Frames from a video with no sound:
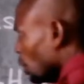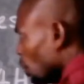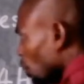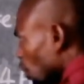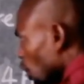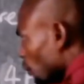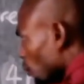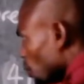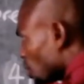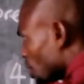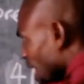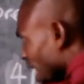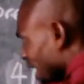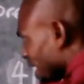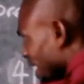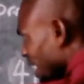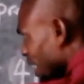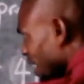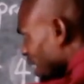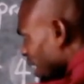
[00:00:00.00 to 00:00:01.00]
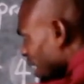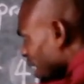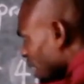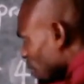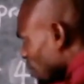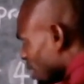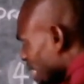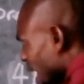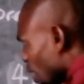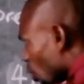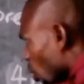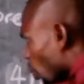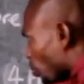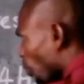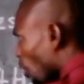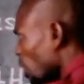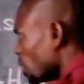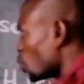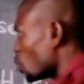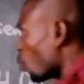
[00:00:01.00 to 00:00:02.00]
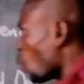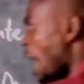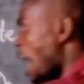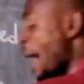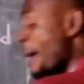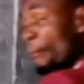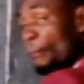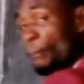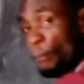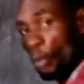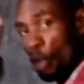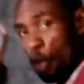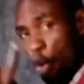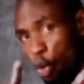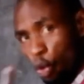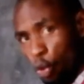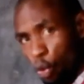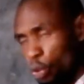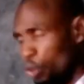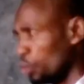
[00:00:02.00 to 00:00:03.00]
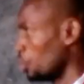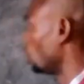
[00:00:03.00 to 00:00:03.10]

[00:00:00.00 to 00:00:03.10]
if you check, if 0.1 mole,